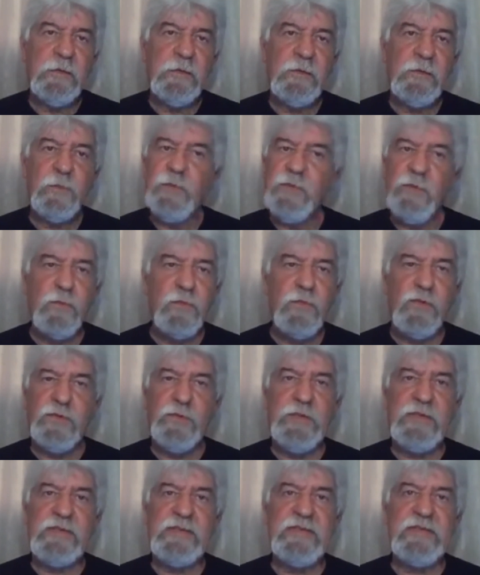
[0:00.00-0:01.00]
We all got
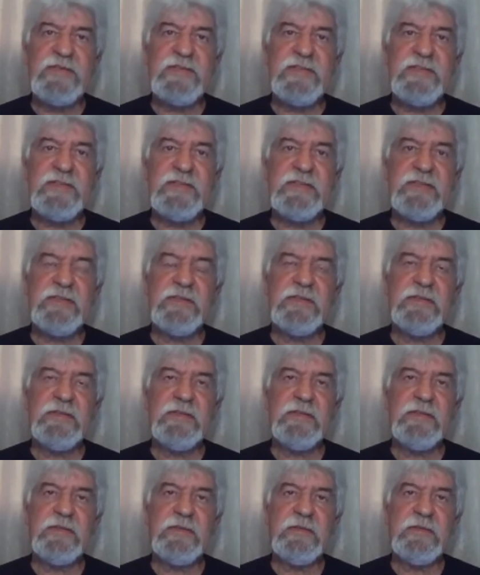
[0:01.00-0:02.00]
weaknesses.
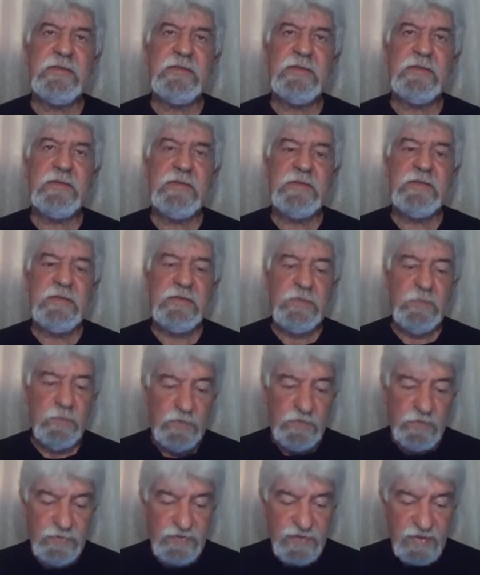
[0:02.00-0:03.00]

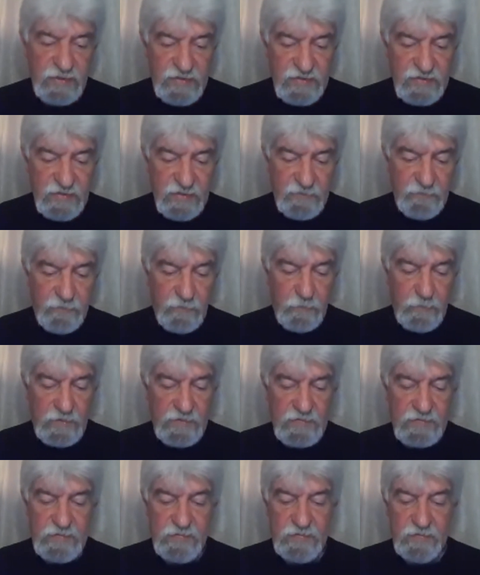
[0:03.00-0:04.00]
Would you change that from
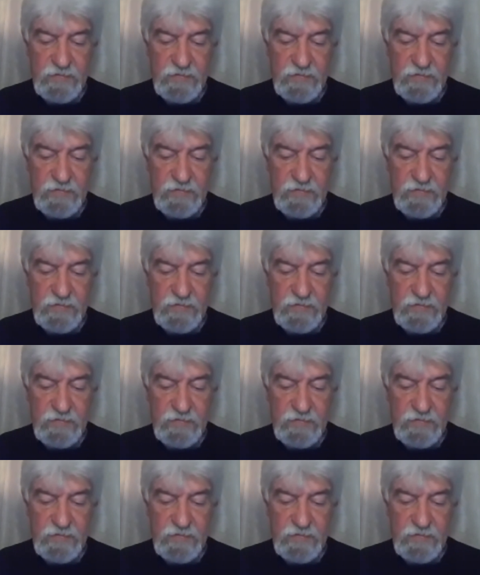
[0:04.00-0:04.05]
us?